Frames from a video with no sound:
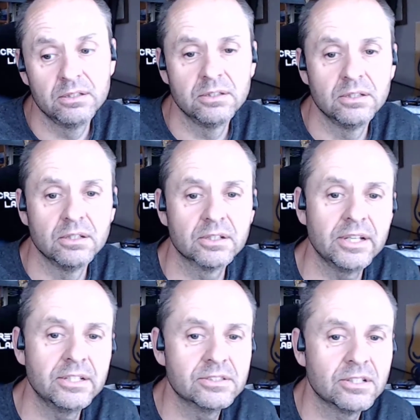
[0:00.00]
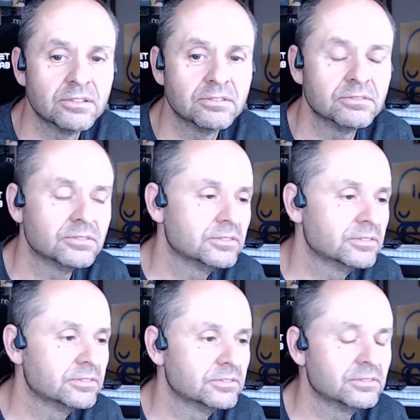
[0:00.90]
Okay, so
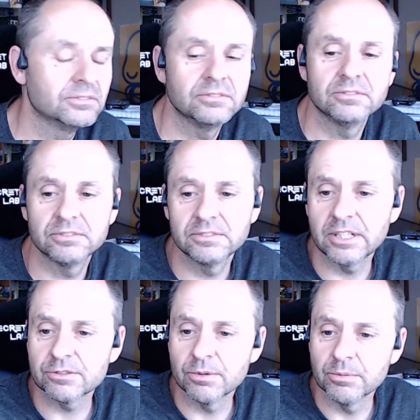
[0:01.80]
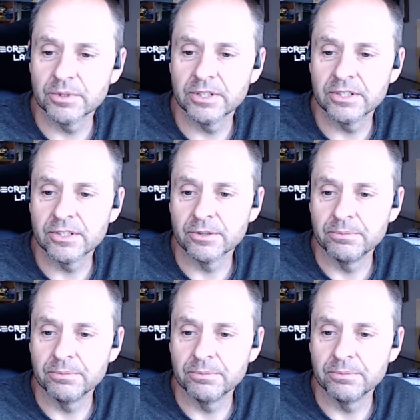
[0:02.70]
that's what we're going to do.